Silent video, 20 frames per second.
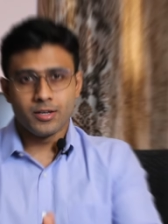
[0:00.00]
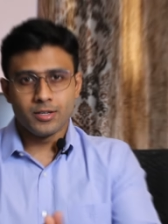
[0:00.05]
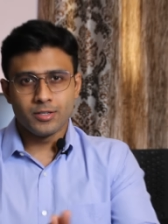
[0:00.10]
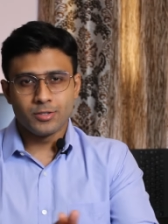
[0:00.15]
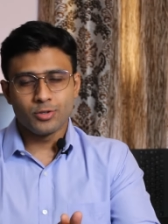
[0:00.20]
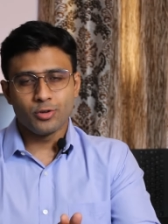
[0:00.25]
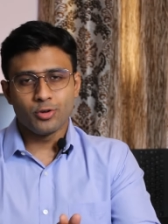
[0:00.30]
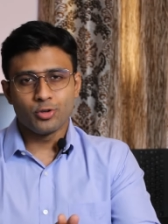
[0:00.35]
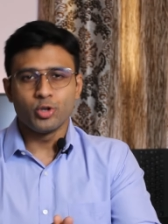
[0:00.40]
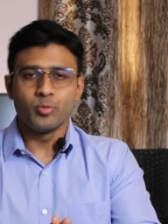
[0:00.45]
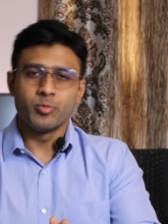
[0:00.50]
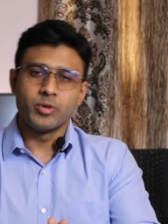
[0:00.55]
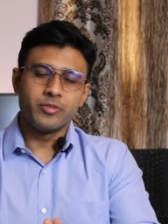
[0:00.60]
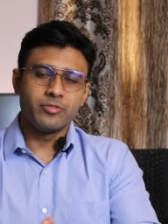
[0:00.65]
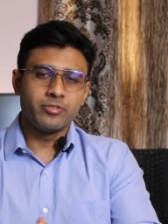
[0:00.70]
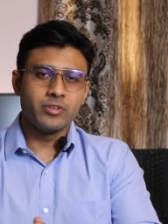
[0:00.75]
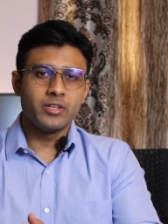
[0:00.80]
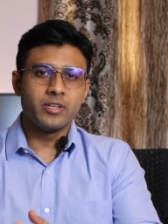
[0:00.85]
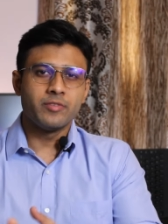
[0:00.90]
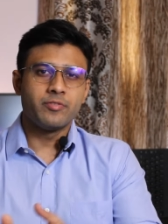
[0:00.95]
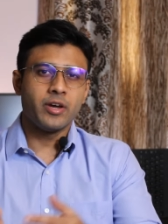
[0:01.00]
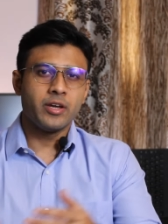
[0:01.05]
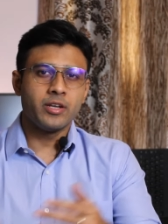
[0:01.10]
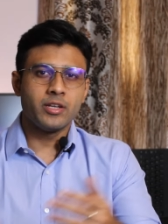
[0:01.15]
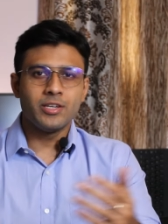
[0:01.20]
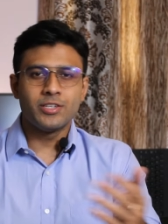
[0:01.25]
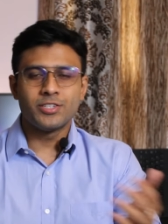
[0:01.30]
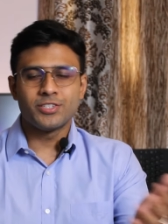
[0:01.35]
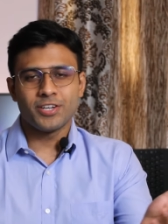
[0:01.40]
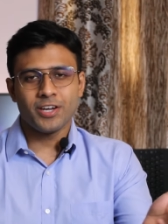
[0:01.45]
So to briefly define
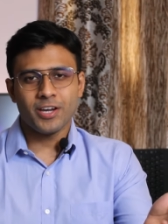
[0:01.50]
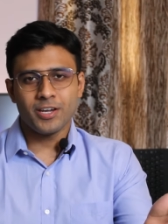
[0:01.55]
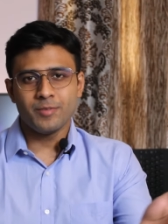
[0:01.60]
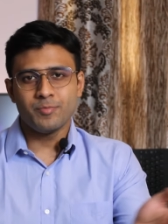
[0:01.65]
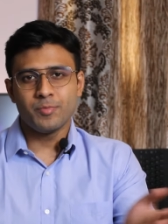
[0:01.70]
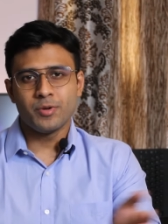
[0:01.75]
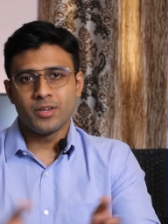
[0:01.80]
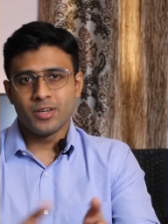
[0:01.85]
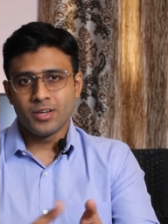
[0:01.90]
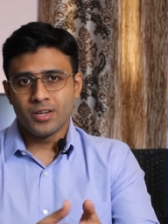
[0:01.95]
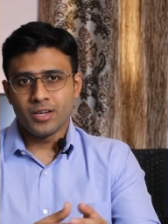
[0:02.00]
each type,